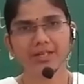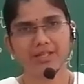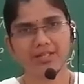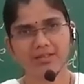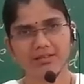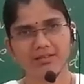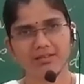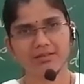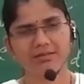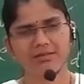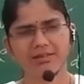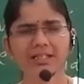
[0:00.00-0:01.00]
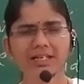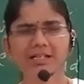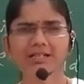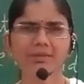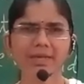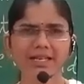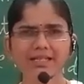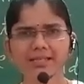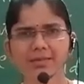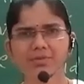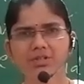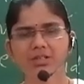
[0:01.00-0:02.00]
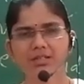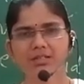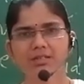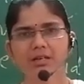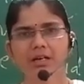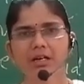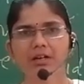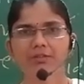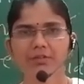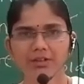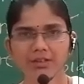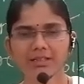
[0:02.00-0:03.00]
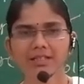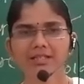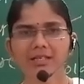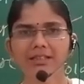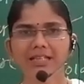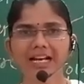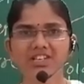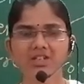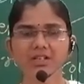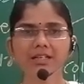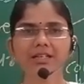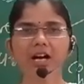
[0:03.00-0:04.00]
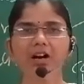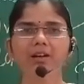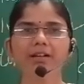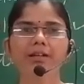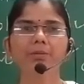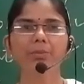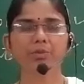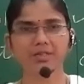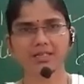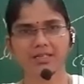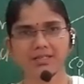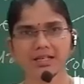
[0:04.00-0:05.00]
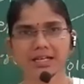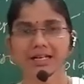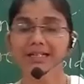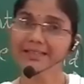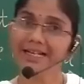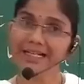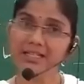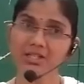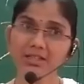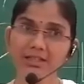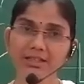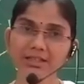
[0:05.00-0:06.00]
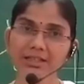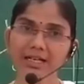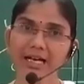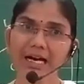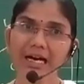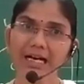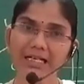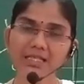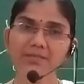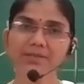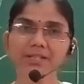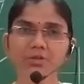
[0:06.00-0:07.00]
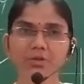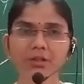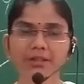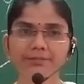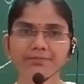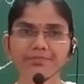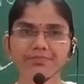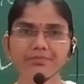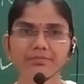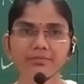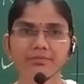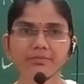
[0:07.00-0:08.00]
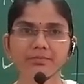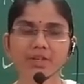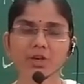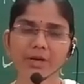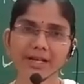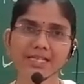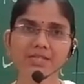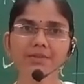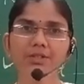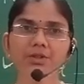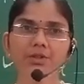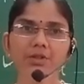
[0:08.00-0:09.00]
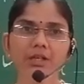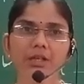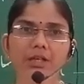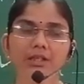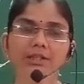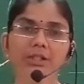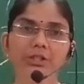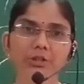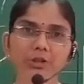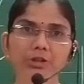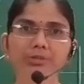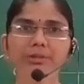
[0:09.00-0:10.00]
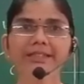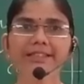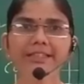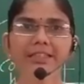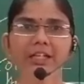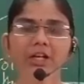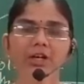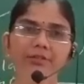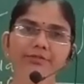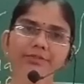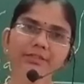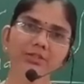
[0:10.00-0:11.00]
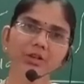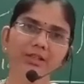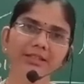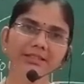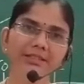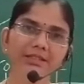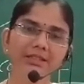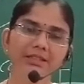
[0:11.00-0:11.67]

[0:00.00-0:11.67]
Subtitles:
temperature. There are some exceptions for this naturally occurring process. Naturally, as we told or as we know, the solubility of the solid